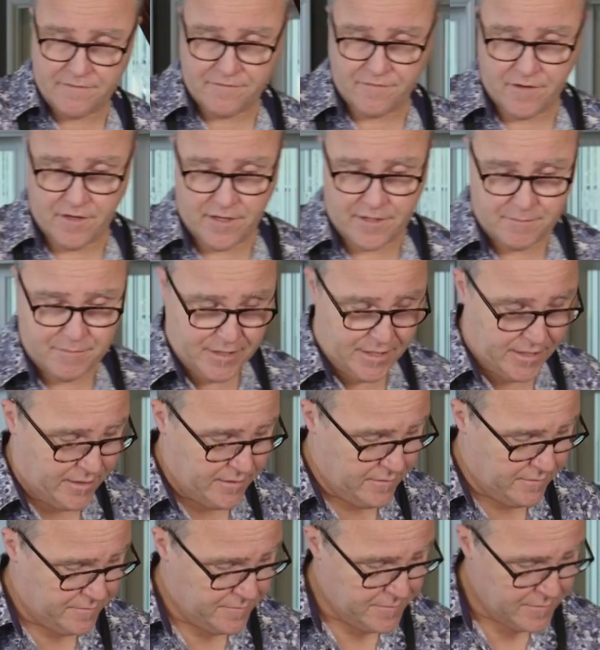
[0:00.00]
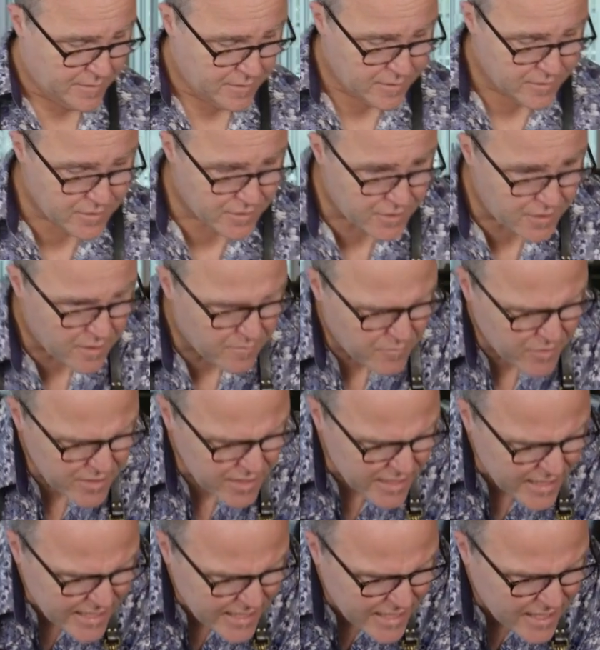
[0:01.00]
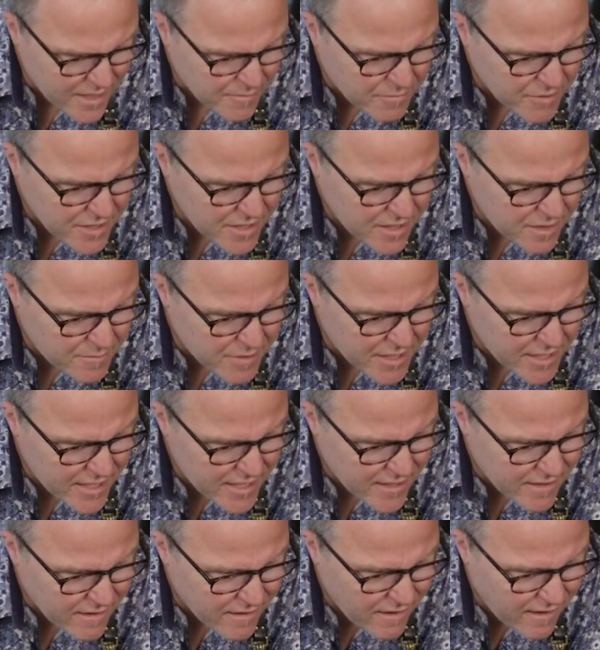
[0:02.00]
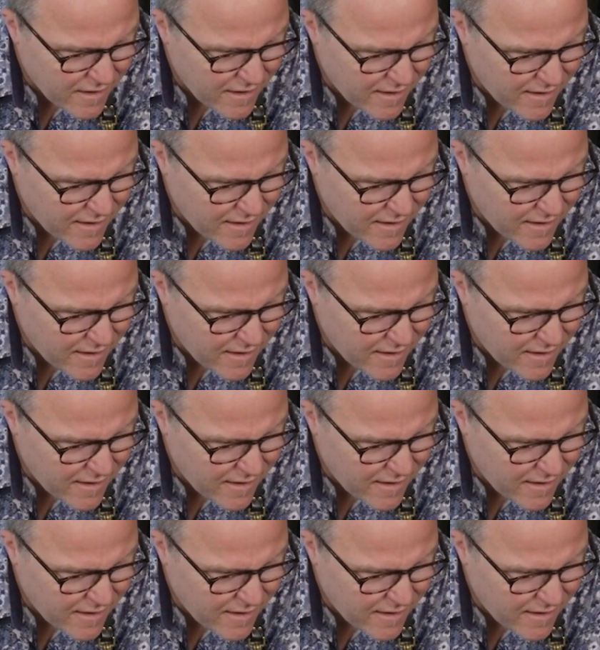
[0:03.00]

frying pan. Just gonna bring the heat up a little bit here.